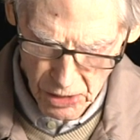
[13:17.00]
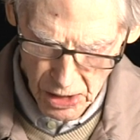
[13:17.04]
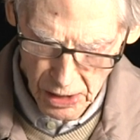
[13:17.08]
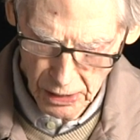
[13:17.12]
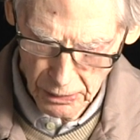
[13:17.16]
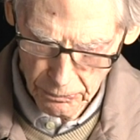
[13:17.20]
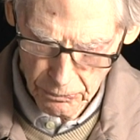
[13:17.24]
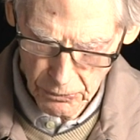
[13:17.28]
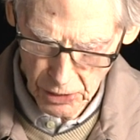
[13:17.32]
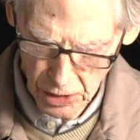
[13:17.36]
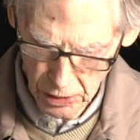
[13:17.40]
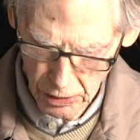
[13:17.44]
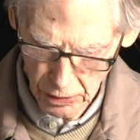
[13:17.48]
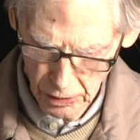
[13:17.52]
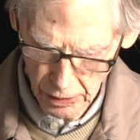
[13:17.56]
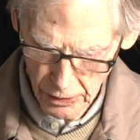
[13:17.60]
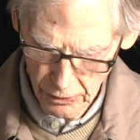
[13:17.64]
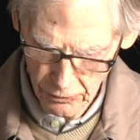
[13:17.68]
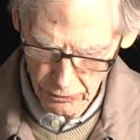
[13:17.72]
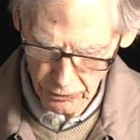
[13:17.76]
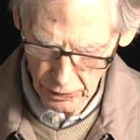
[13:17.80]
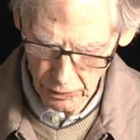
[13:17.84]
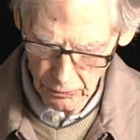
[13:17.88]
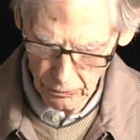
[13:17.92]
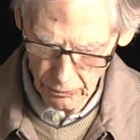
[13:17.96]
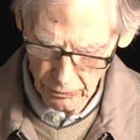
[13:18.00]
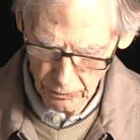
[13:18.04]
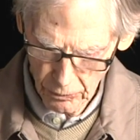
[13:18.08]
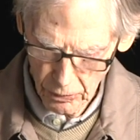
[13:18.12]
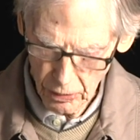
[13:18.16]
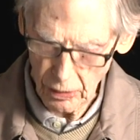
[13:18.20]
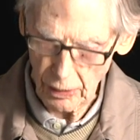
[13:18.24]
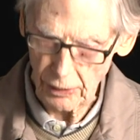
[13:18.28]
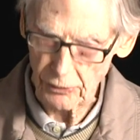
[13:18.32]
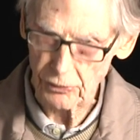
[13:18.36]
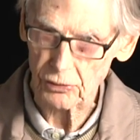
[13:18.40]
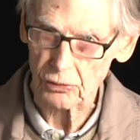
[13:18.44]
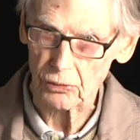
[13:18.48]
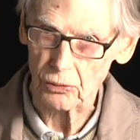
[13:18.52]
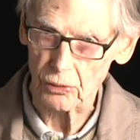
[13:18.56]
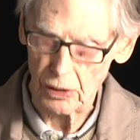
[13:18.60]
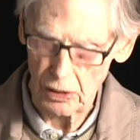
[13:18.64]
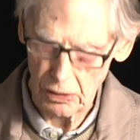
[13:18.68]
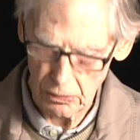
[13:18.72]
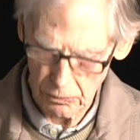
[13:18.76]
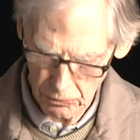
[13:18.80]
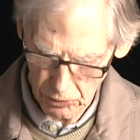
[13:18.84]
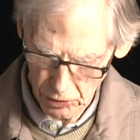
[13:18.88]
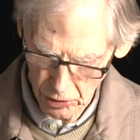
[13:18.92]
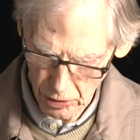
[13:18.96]
make me leave him, I
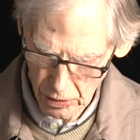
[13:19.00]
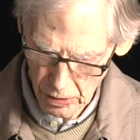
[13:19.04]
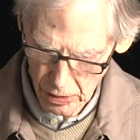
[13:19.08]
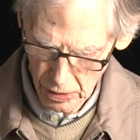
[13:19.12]
screamed.